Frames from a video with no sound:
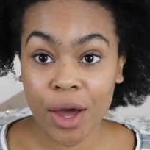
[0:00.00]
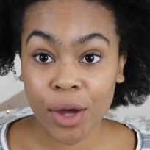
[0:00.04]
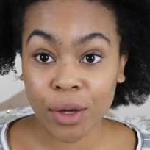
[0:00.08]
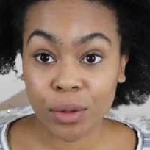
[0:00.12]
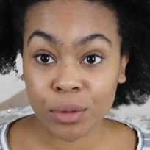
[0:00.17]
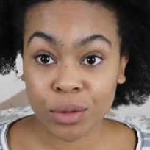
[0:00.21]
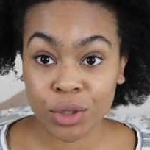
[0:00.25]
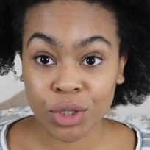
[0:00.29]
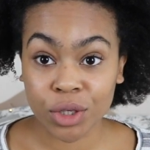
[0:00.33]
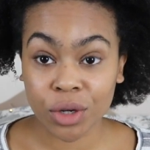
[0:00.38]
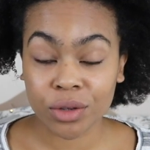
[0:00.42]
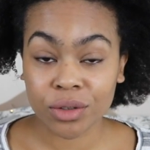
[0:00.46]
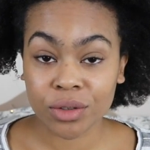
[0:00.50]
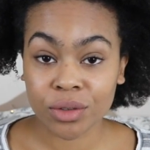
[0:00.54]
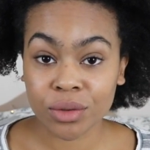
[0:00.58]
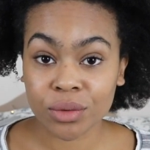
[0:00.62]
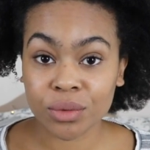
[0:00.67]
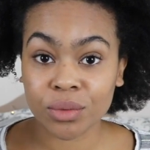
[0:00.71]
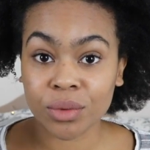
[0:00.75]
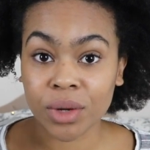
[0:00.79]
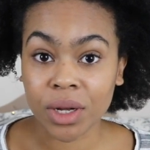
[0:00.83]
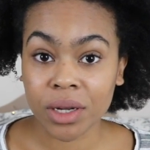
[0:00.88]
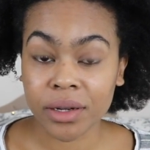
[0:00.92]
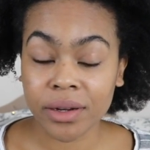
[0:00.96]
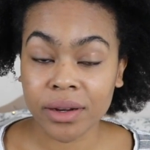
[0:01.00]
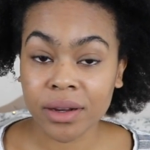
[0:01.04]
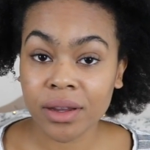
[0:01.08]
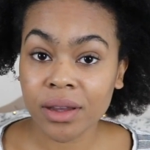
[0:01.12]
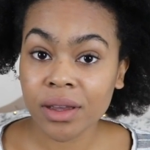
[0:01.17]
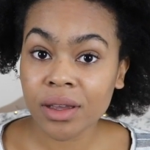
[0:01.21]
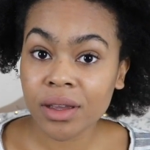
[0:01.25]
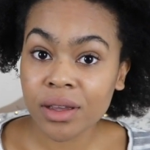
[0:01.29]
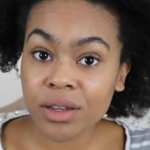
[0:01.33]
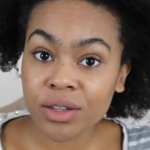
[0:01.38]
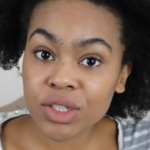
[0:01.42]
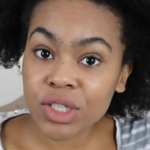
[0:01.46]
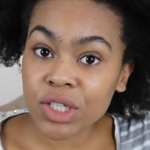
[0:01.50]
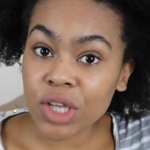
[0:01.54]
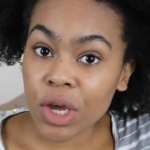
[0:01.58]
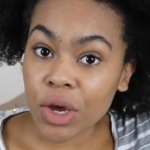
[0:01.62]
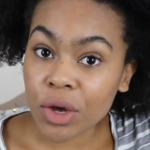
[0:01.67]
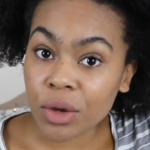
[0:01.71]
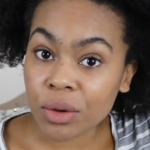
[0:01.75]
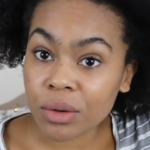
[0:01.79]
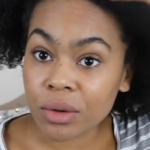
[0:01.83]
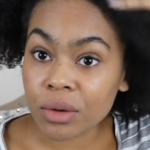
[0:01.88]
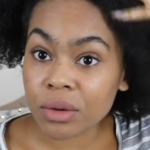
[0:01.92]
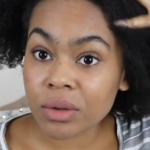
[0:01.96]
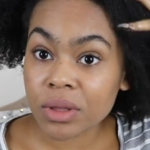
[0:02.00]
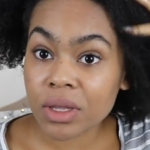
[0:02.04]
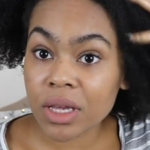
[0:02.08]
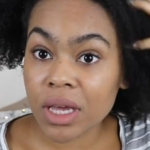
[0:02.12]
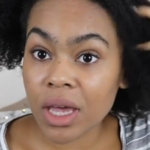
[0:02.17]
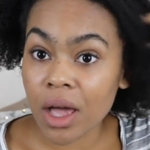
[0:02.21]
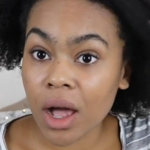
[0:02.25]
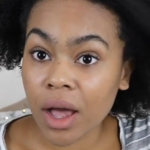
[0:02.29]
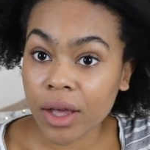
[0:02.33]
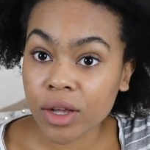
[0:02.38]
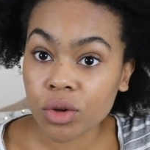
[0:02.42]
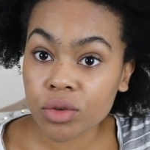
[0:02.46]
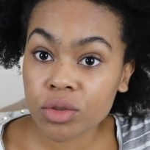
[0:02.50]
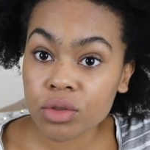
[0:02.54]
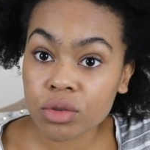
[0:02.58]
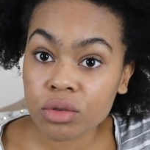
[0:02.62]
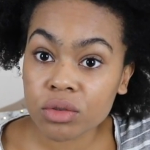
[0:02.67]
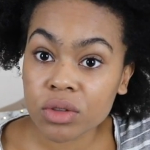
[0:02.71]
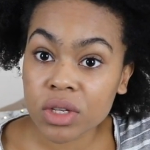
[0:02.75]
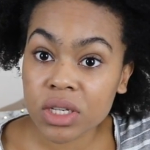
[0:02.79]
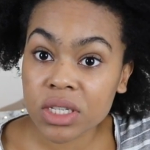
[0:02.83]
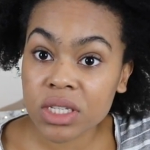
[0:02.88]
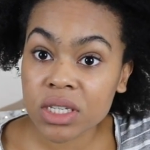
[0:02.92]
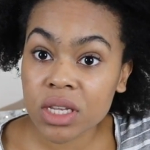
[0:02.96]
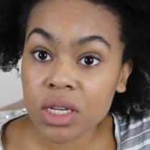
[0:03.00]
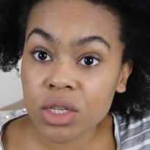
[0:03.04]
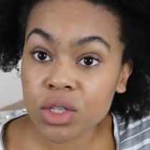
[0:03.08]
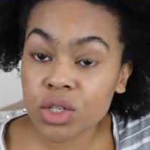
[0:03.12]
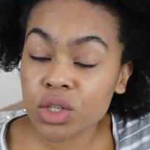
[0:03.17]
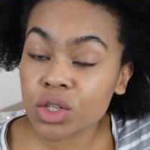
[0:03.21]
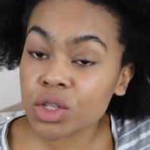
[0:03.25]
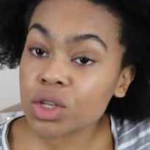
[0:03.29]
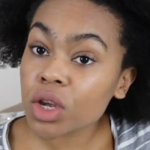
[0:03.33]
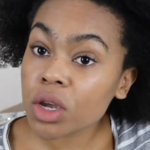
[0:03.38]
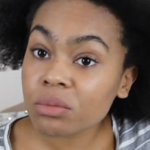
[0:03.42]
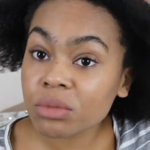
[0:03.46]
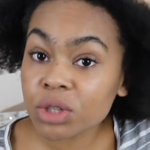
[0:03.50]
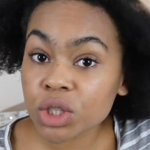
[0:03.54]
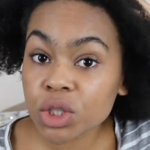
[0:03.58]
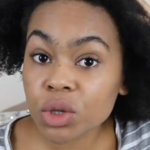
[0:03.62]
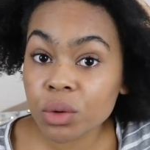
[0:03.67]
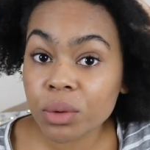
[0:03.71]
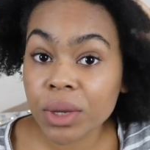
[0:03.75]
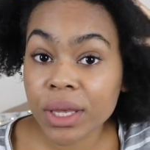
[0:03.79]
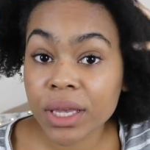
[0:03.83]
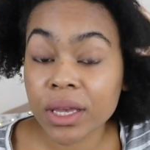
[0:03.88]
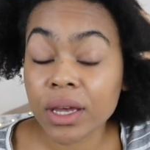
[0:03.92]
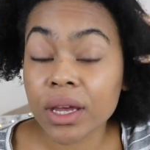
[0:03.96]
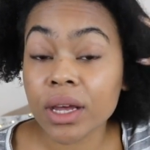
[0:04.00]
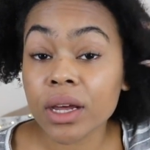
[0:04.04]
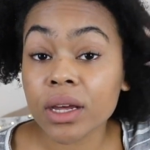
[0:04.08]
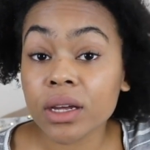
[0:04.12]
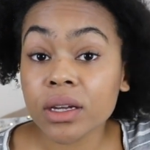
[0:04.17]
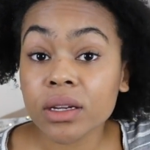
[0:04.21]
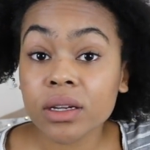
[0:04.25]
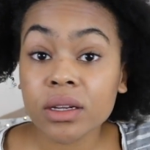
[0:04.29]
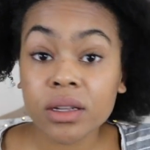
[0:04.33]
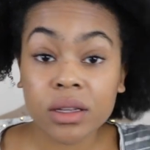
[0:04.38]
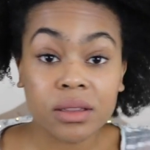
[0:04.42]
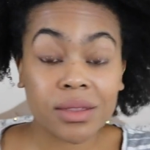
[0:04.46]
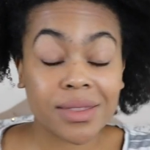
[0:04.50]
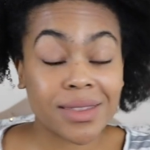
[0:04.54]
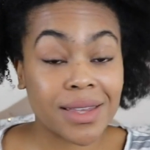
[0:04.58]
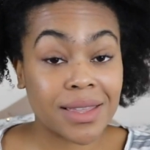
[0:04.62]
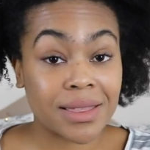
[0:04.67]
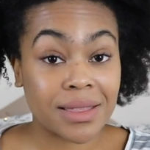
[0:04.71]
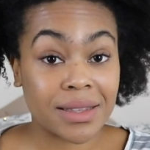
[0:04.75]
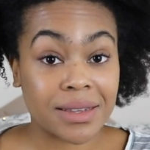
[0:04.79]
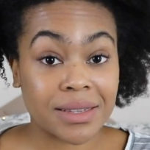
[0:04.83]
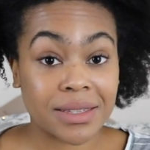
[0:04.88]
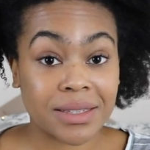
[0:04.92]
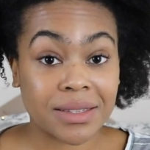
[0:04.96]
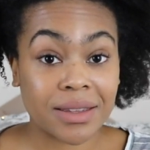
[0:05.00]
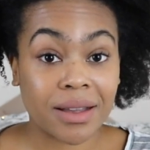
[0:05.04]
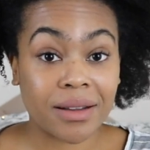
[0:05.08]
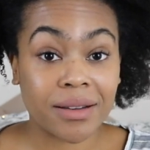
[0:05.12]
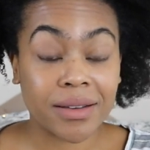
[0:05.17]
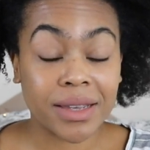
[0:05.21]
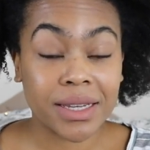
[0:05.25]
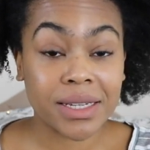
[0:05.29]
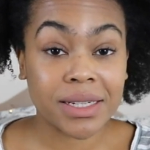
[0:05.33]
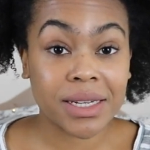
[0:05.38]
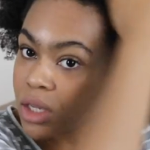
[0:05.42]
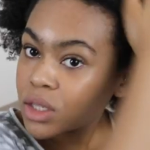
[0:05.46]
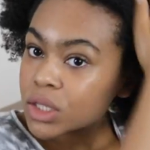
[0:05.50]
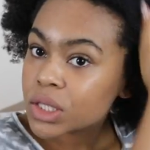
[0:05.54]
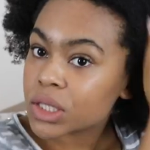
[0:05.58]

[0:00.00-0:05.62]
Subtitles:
O'John one. So I got through this so much quicker than this side.